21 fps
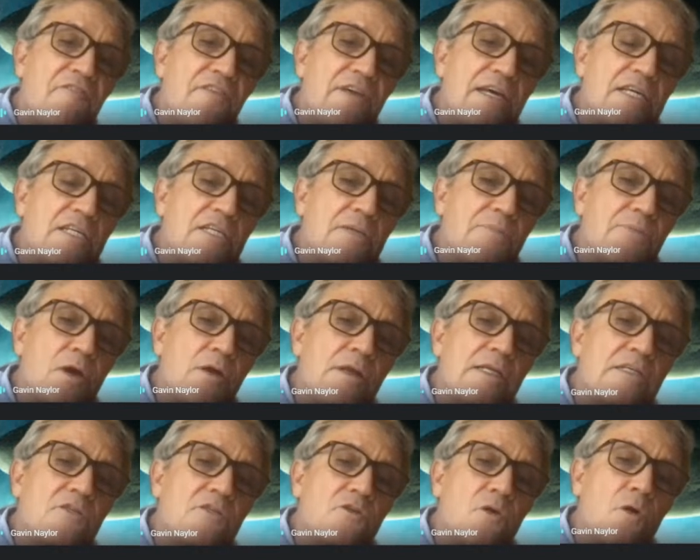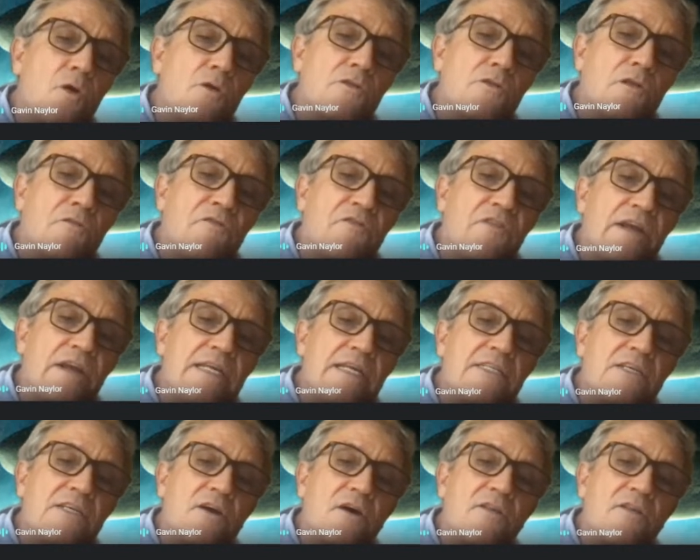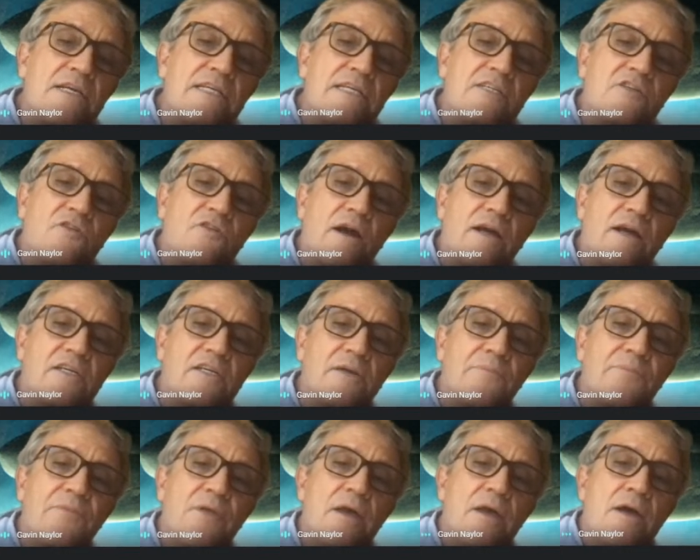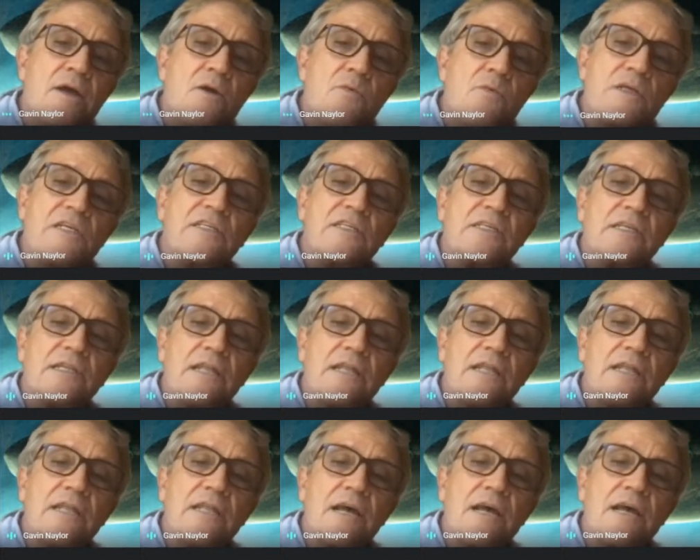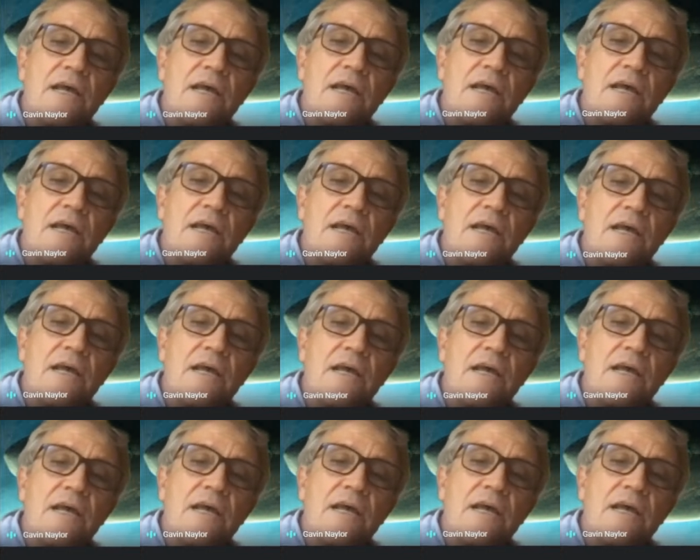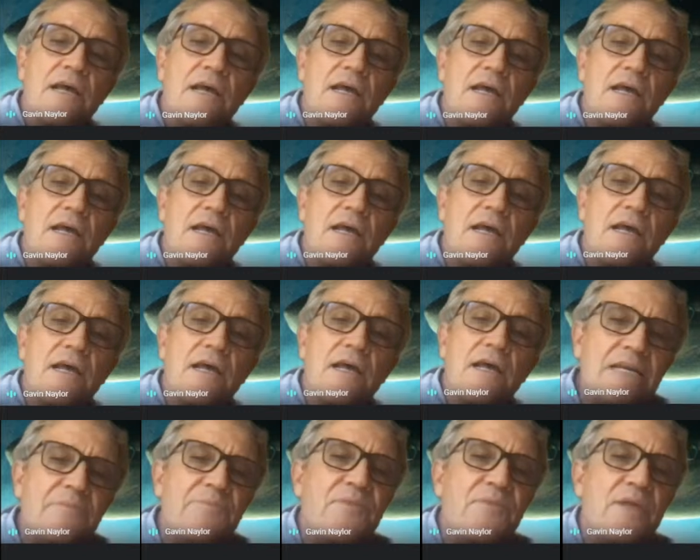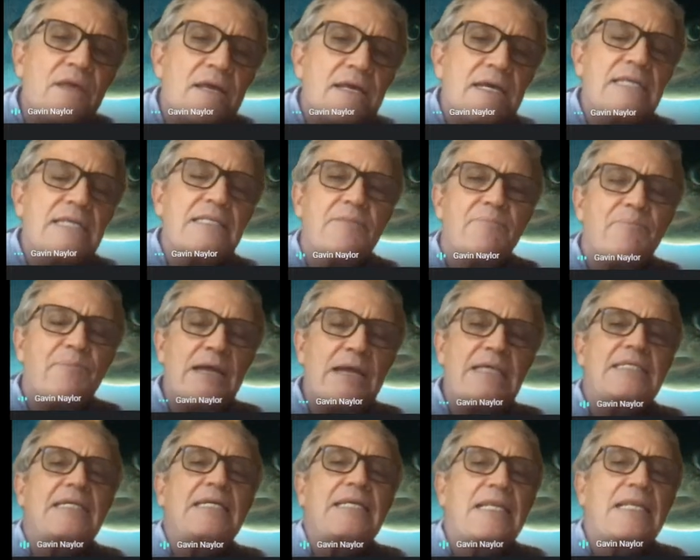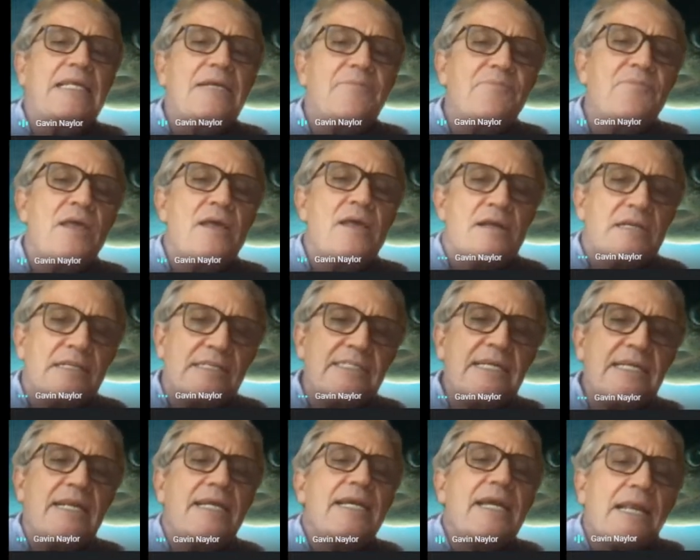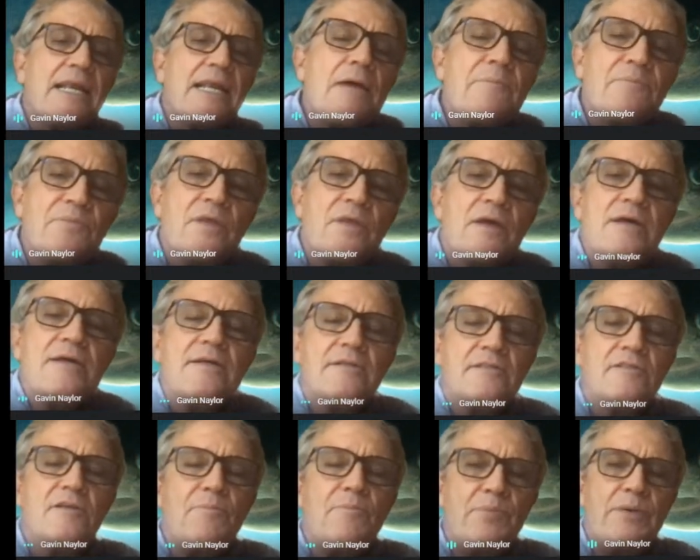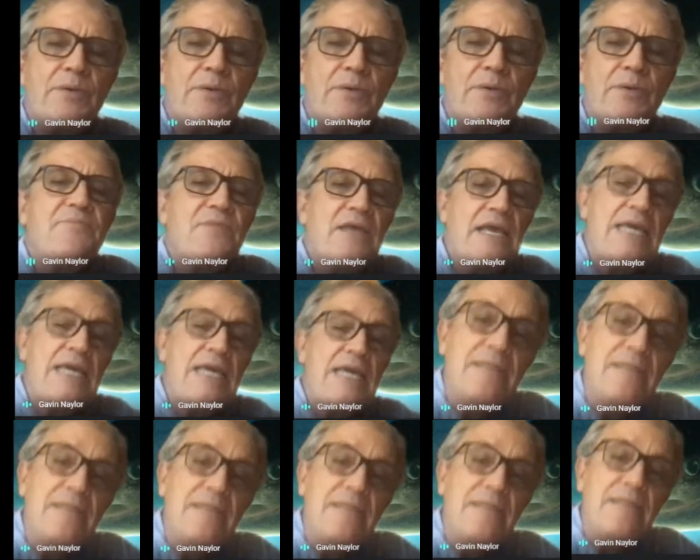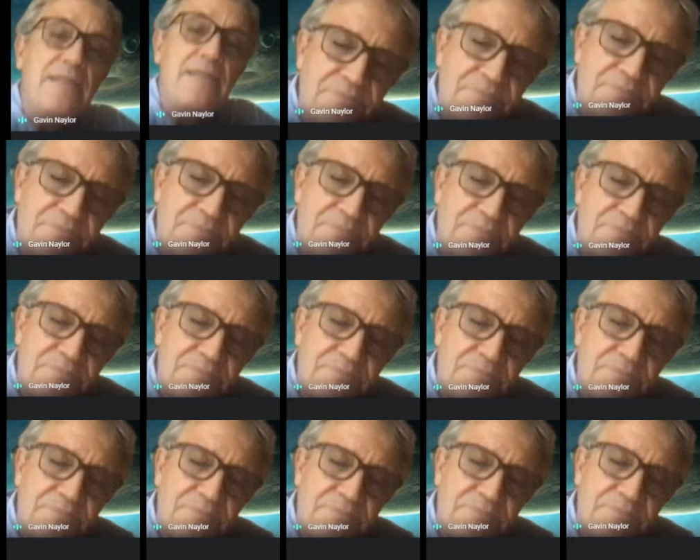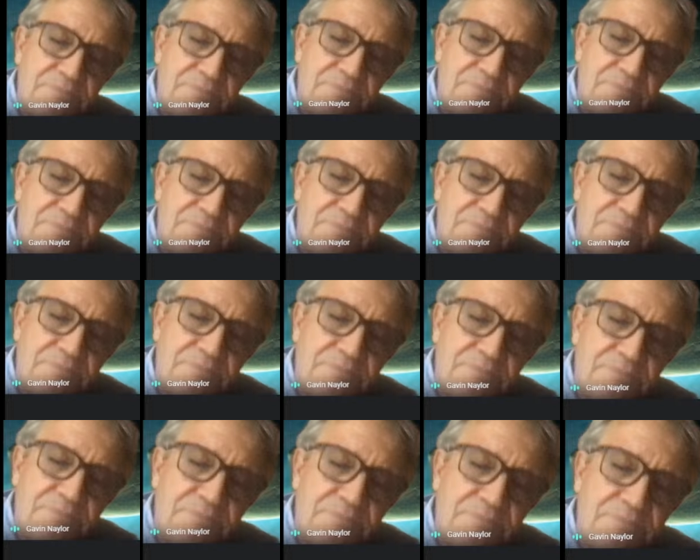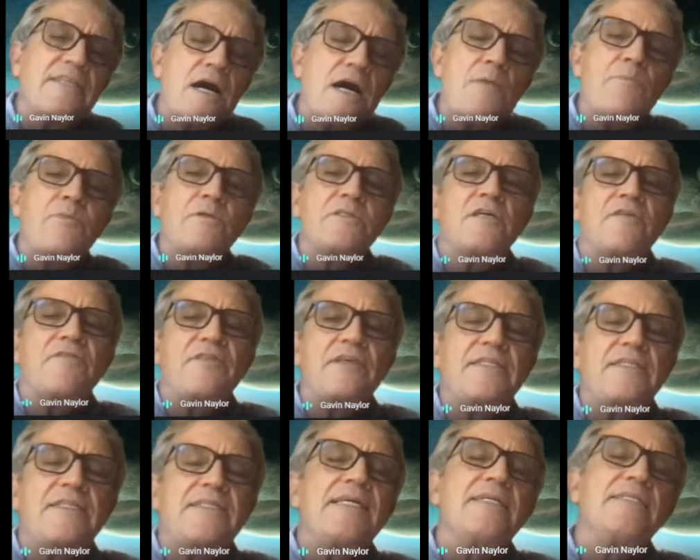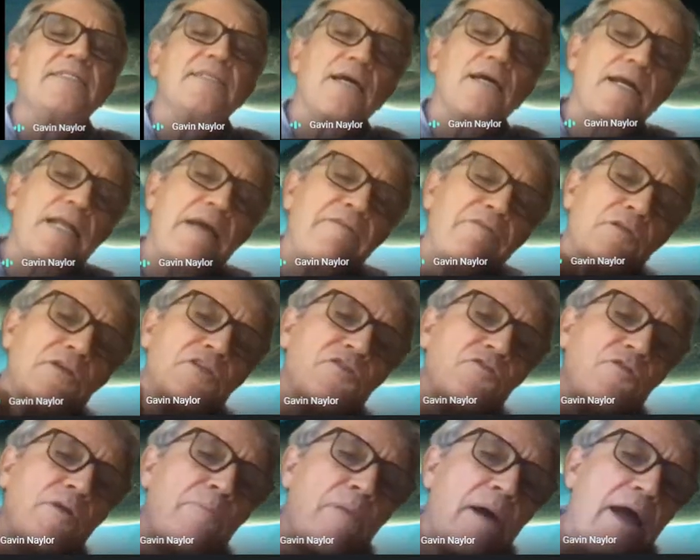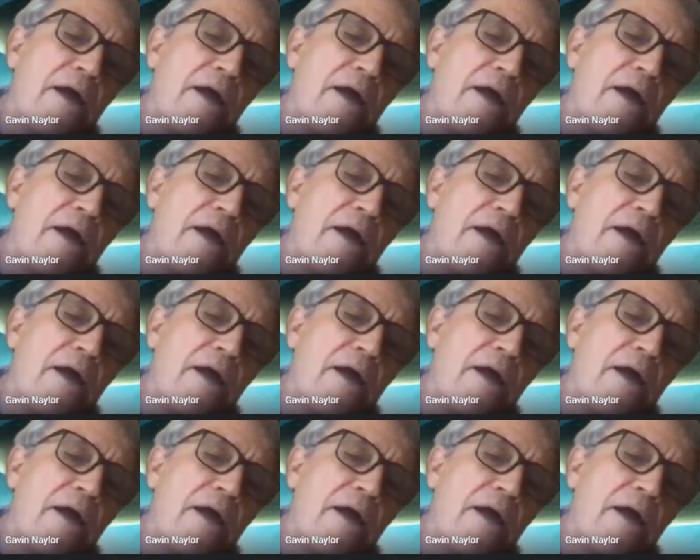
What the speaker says: fish on its dorsal fin. It's got this structure, which slows it down. It's like a ball and chain. It's basically setting it up to be eaten. There are a lot of examples of these things, and evolutionary